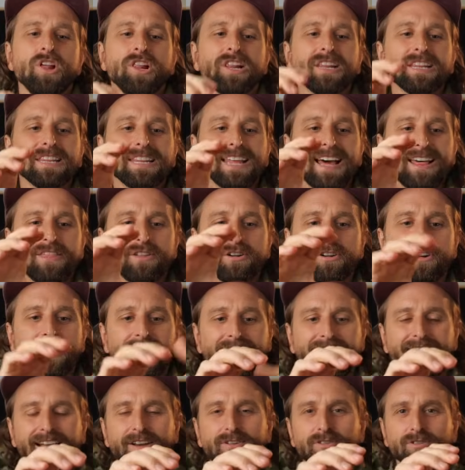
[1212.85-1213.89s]
Leather
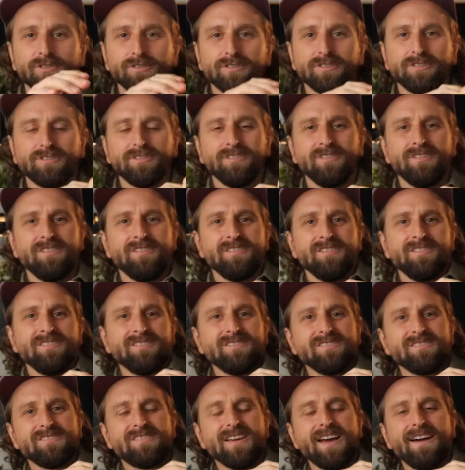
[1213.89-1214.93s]
handles
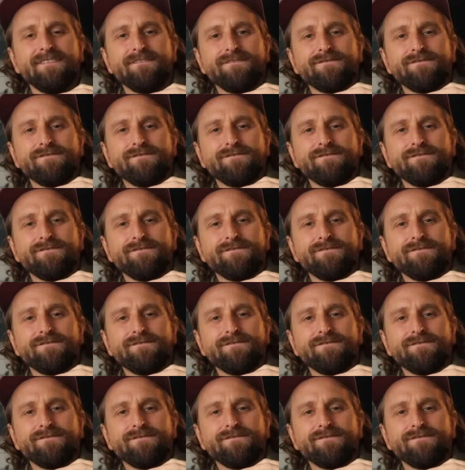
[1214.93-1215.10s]
that